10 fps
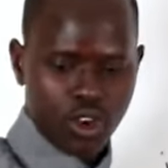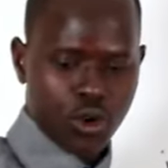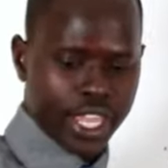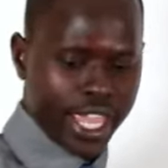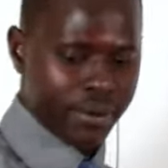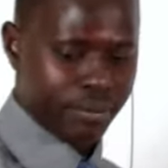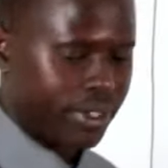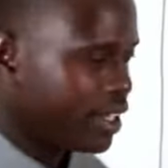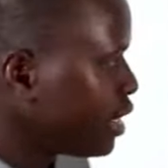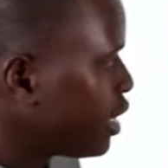
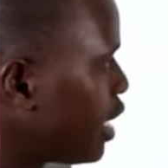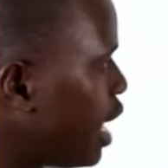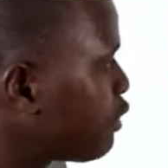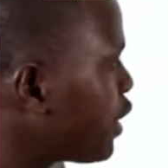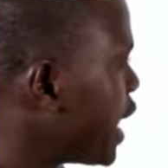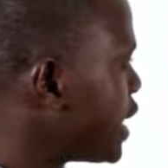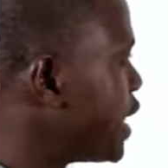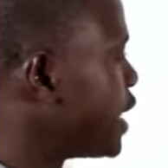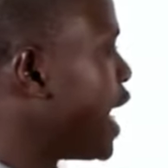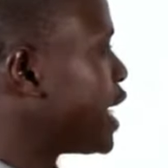Okay, after
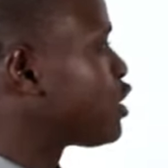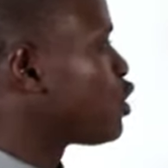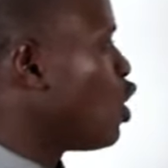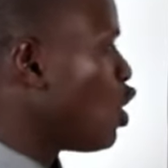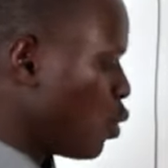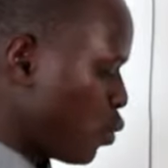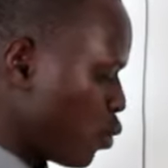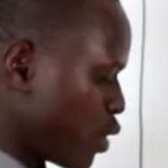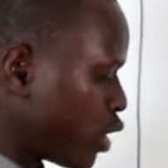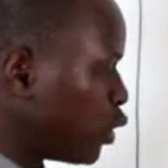getting that,
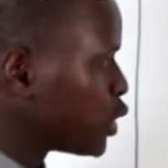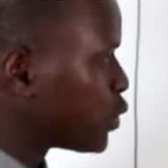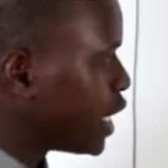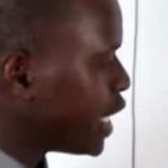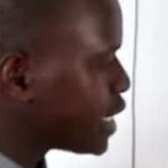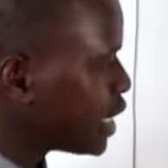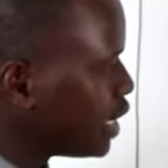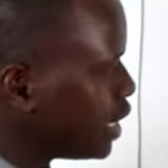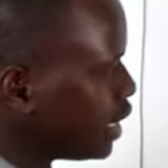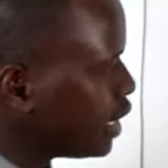so we are going to
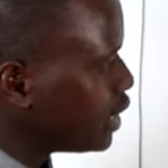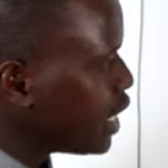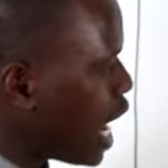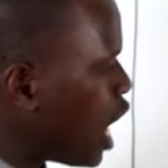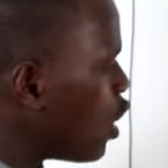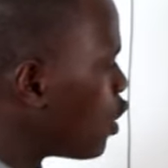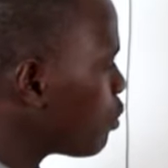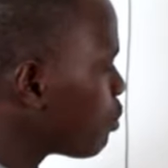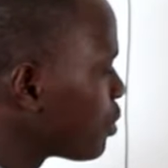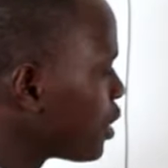get
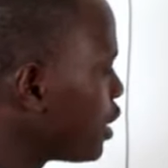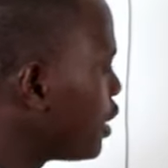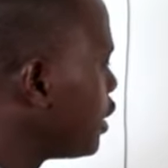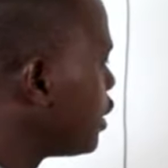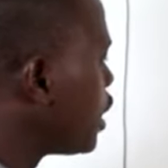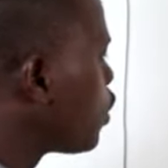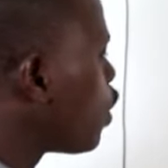now, the